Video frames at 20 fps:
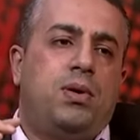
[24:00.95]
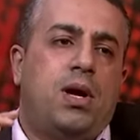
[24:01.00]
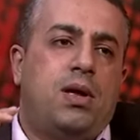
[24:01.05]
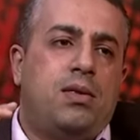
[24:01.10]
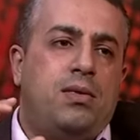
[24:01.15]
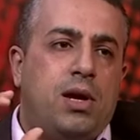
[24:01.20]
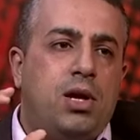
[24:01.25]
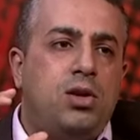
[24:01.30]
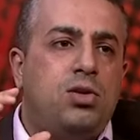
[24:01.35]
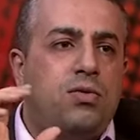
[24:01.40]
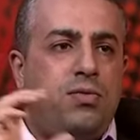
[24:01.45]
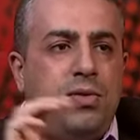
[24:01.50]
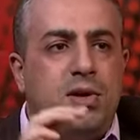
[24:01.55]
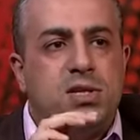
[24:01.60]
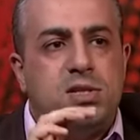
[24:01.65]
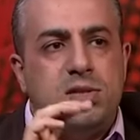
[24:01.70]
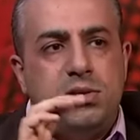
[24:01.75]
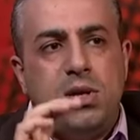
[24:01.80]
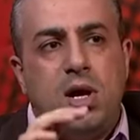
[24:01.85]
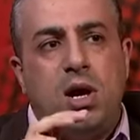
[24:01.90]
At the end of
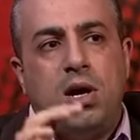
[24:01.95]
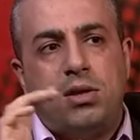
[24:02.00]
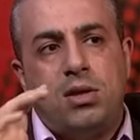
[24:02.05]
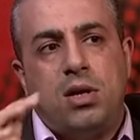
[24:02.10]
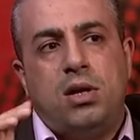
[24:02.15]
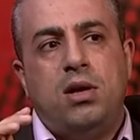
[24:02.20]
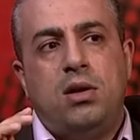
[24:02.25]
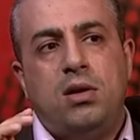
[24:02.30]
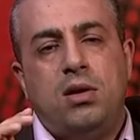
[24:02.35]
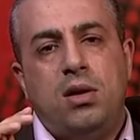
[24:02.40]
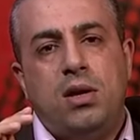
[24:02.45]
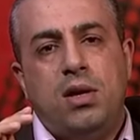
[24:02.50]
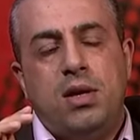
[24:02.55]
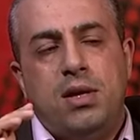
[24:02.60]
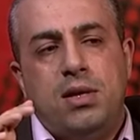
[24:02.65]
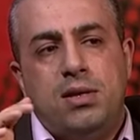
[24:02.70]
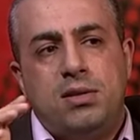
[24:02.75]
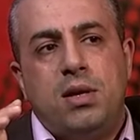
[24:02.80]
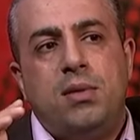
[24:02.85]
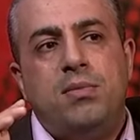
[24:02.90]
this dark tunnel,
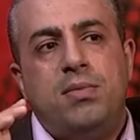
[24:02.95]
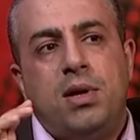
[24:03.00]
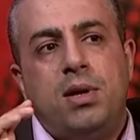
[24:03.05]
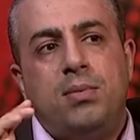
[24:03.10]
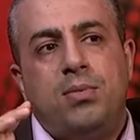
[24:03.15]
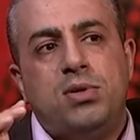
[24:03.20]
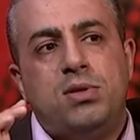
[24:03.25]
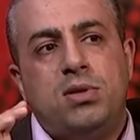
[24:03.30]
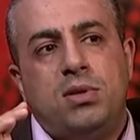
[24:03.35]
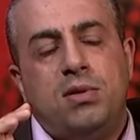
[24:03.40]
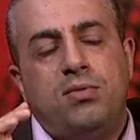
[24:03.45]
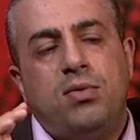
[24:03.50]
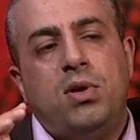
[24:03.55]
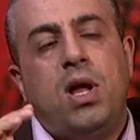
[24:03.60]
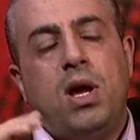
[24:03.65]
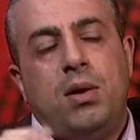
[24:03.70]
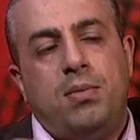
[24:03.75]
something positive will